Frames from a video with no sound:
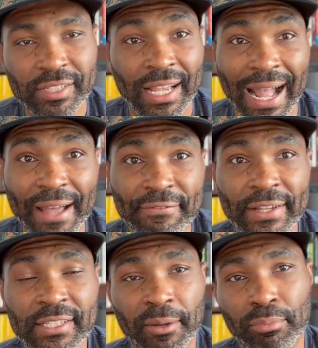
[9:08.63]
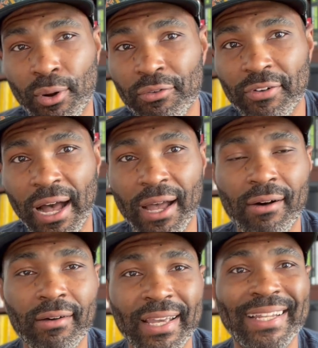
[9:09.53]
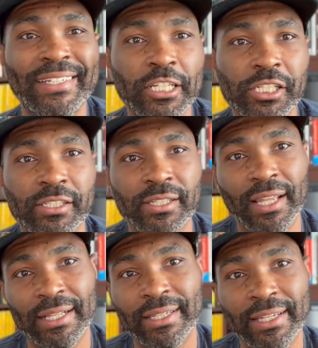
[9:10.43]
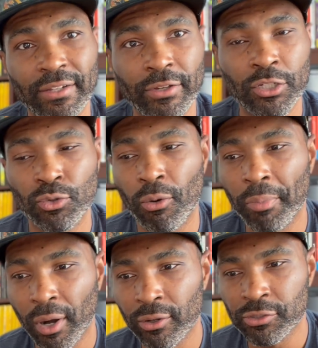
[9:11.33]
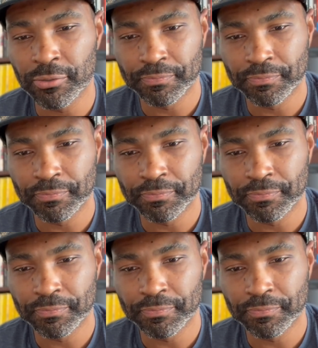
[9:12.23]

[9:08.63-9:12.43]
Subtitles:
like I fix the profile in addition to like the individual posts.